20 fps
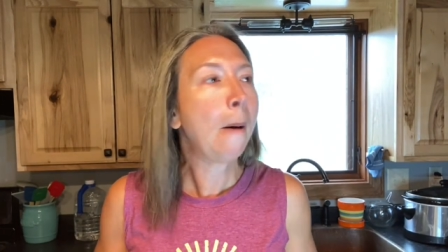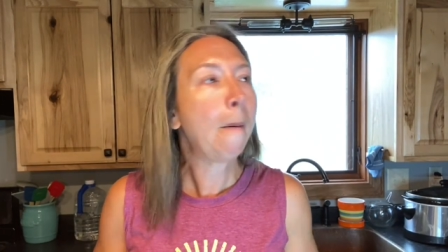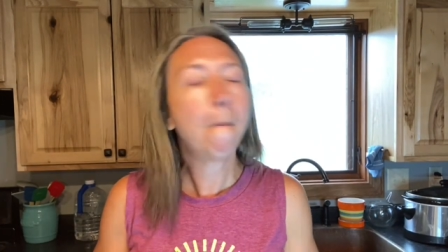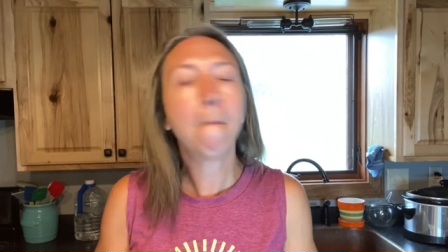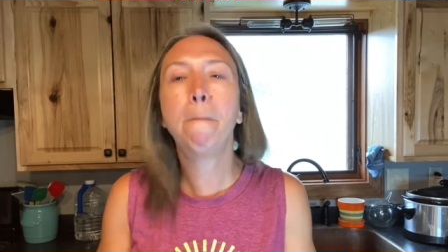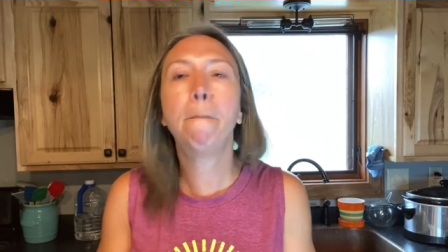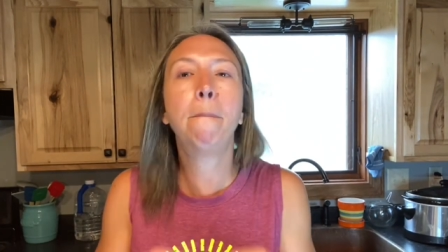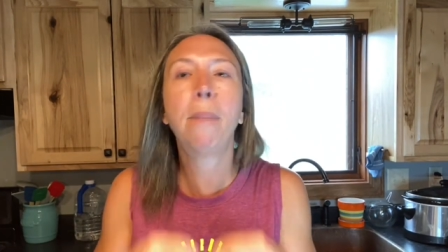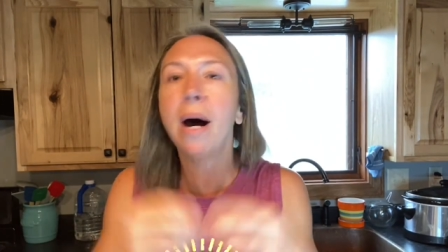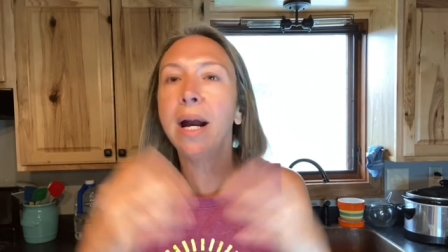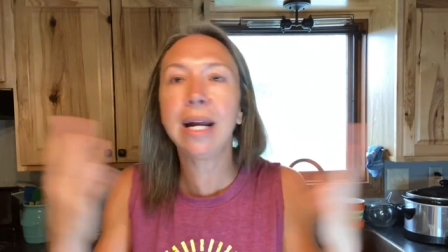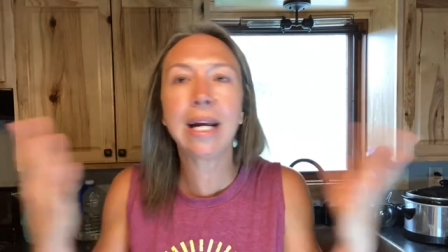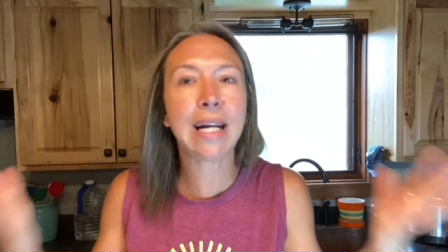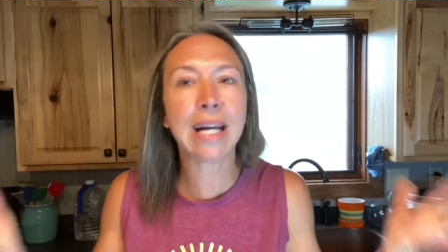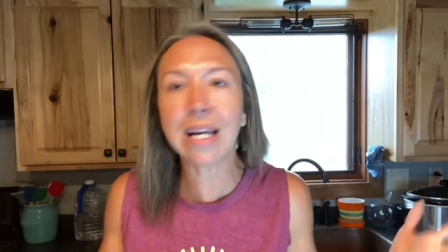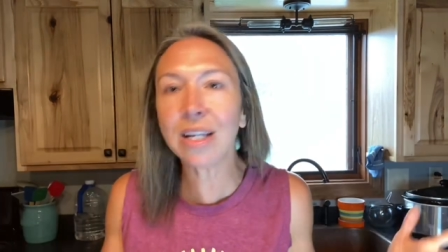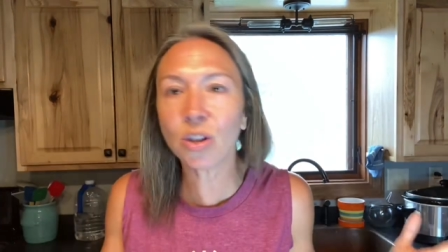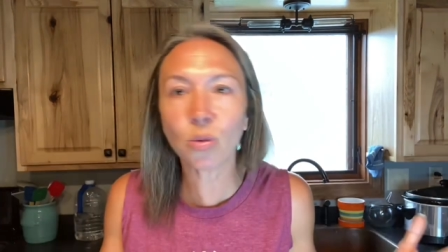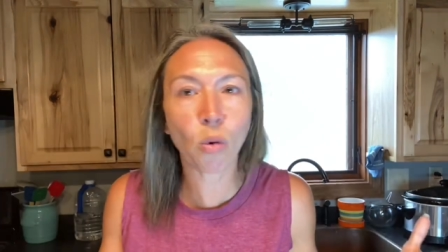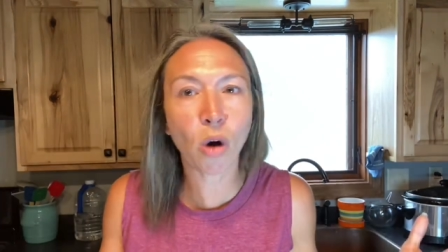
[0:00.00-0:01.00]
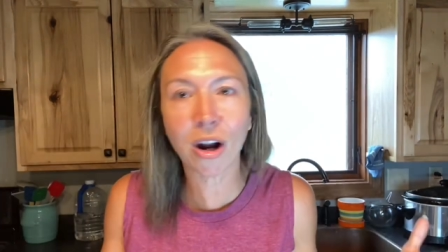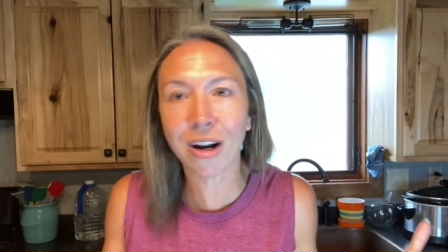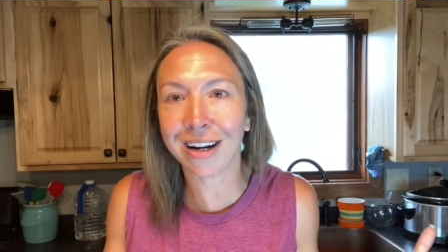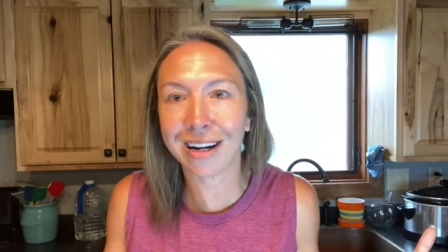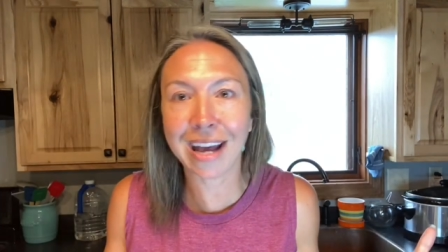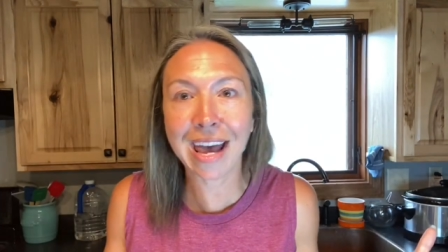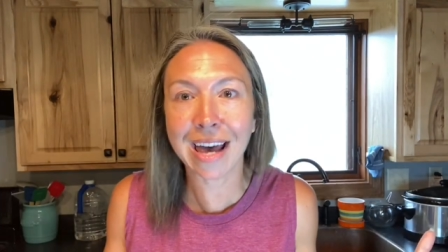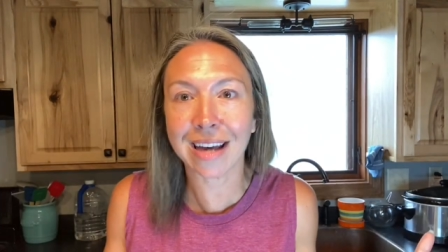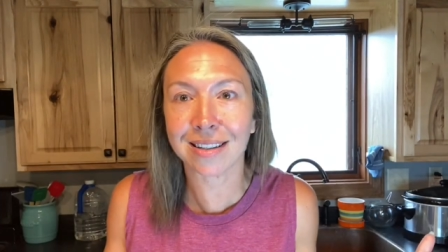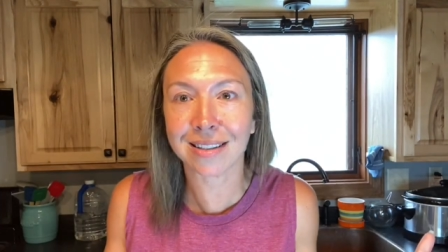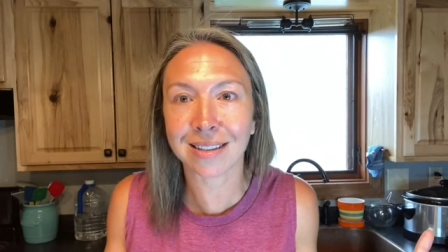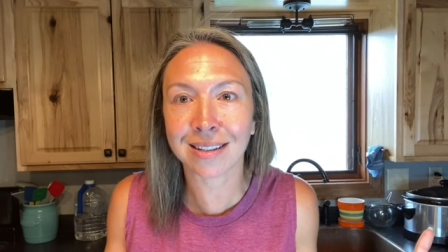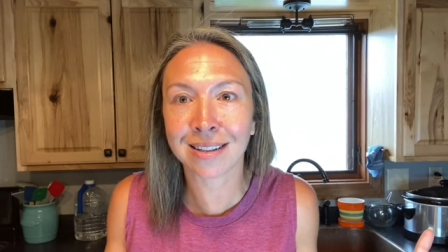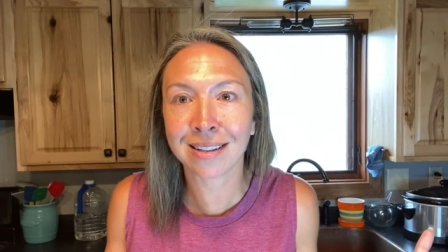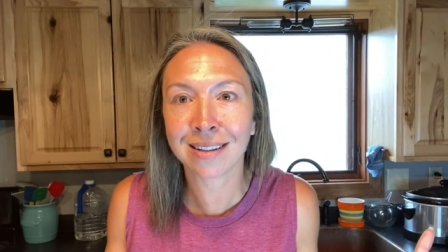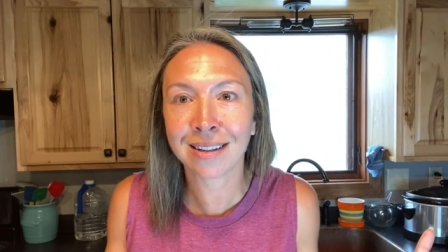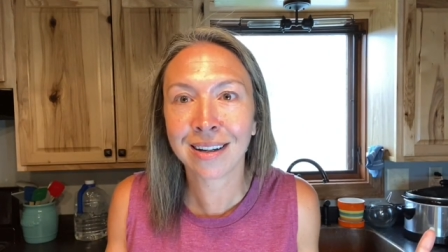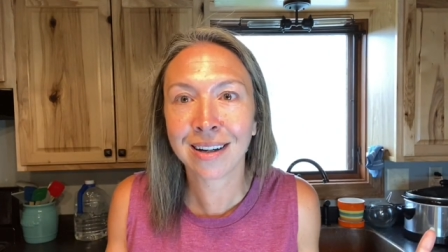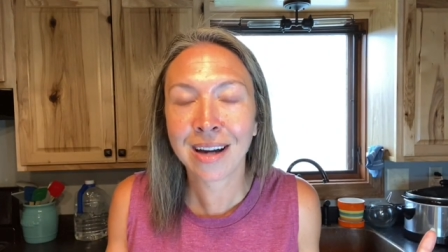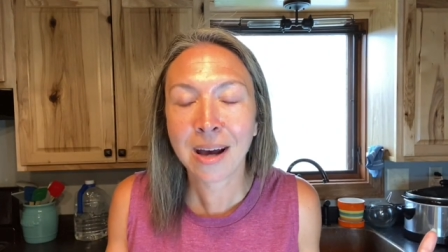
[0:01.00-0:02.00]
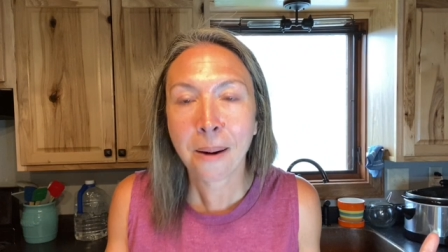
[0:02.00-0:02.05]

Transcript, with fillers: but it is what it is